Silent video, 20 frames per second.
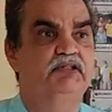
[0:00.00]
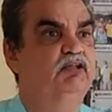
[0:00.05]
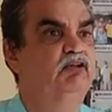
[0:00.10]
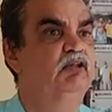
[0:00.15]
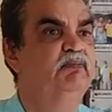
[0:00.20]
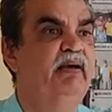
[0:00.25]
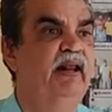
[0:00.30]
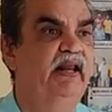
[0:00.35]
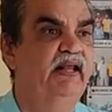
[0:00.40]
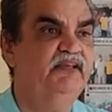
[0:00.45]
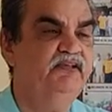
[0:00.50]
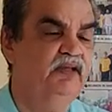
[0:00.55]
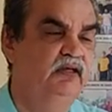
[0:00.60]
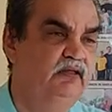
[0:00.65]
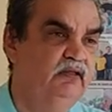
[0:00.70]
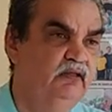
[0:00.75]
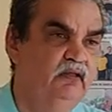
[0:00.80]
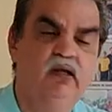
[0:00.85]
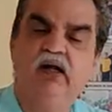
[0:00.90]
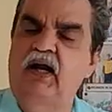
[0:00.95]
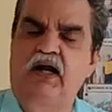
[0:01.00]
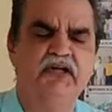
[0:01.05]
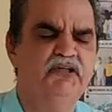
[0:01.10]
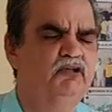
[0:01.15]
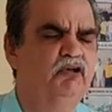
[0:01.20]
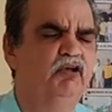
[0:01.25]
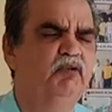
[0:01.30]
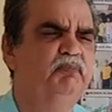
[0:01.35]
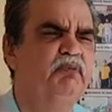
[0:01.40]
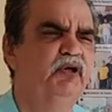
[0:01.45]
and she was my lecturer
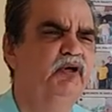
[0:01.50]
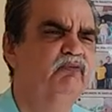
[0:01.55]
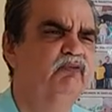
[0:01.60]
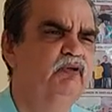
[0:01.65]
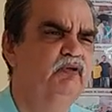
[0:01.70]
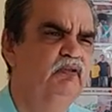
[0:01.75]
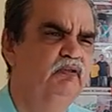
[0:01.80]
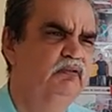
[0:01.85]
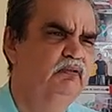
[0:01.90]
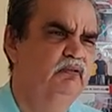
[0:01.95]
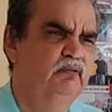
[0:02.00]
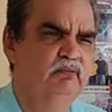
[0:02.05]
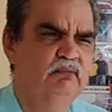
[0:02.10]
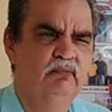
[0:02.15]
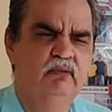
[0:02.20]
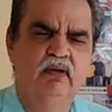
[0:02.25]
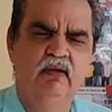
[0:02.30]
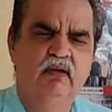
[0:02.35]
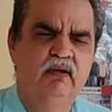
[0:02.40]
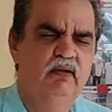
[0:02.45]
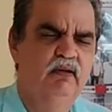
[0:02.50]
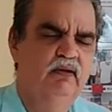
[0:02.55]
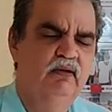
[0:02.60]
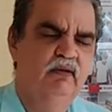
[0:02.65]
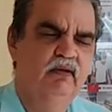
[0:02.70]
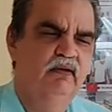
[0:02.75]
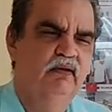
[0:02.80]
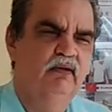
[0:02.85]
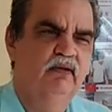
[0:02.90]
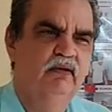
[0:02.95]
and she was beautiful.
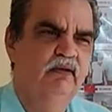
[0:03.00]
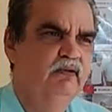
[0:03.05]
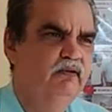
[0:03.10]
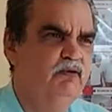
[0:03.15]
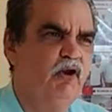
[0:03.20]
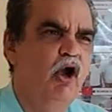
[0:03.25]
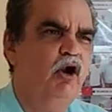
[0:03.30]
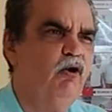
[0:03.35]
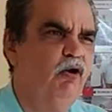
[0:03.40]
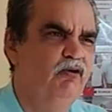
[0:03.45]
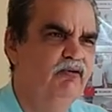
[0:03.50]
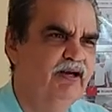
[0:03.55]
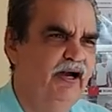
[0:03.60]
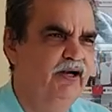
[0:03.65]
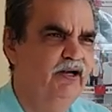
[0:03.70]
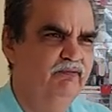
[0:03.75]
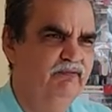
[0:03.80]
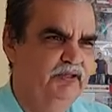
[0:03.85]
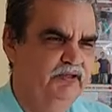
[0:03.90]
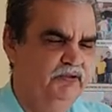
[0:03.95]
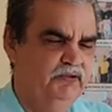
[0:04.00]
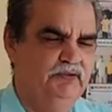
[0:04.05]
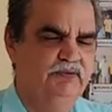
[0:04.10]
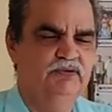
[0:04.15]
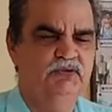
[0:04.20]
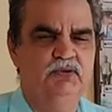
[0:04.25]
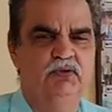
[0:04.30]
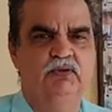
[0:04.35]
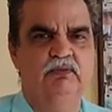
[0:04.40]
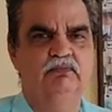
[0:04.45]
Knockout kind of thing, you
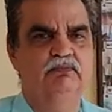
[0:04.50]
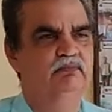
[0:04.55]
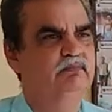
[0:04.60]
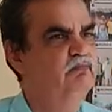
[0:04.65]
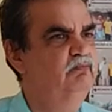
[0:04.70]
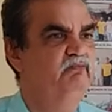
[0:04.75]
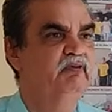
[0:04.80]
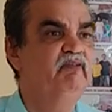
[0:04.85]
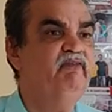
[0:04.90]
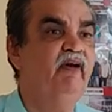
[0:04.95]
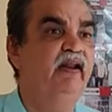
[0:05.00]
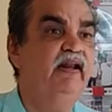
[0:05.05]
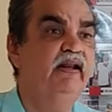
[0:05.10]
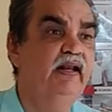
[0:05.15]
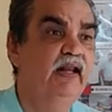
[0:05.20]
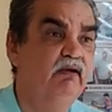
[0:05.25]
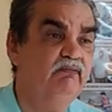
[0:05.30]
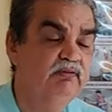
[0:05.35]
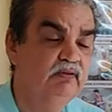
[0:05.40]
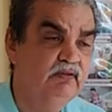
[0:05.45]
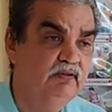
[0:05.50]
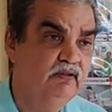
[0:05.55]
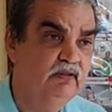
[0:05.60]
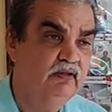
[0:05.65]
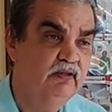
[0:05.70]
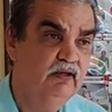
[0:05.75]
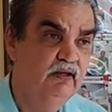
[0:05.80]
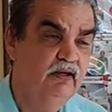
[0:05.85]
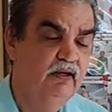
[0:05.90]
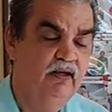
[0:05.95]
know. So we fell in love.
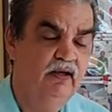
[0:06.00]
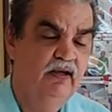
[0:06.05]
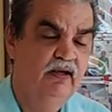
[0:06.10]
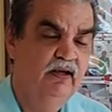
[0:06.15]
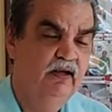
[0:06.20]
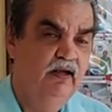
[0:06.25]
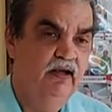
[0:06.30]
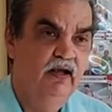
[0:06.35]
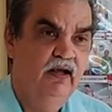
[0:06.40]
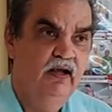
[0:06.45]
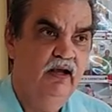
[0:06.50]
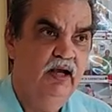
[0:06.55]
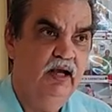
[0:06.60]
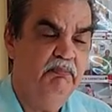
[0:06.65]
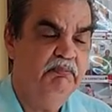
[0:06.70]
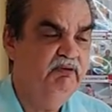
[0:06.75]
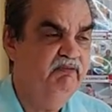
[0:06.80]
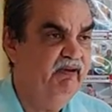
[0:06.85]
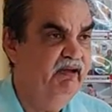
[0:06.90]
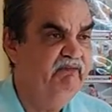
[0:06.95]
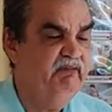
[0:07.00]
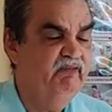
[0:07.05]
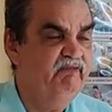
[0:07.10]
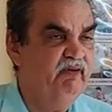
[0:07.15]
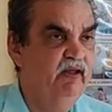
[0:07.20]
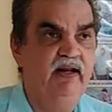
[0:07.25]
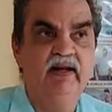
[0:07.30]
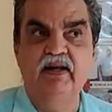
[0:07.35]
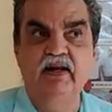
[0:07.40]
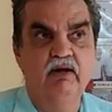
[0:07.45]
Abhi when we
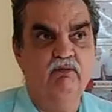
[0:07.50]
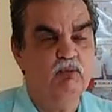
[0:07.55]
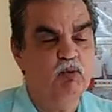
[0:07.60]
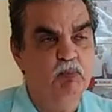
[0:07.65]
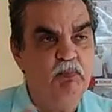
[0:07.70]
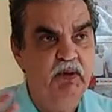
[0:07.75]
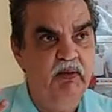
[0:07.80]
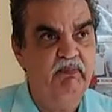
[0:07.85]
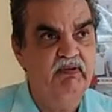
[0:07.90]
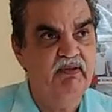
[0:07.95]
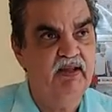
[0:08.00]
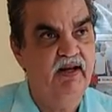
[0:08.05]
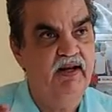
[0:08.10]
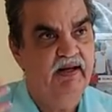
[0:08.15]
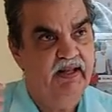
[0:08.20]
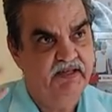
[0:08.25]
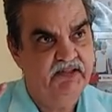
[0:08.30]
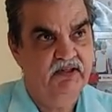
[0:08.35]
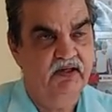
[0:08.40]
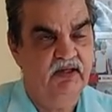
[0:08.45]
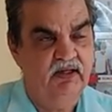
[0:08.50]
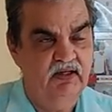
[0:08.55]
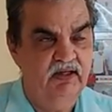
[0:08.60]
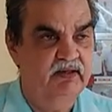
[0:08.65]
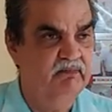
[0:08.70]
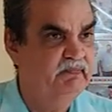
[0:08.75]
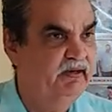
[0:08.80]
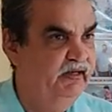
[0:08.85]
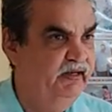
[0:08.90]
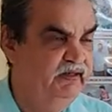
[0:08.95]
fell in love, Cooper mein sara lecturer
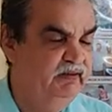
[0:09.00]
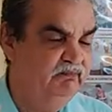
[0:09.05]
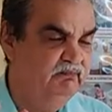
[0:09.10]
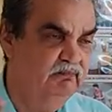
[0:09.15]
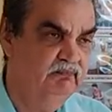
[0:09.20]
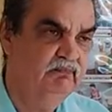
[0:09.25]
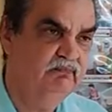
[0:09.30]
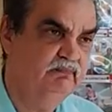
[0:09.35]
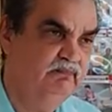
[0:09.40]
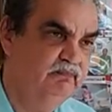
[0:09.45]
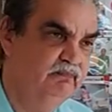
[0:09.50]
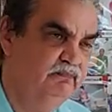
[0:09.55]
getting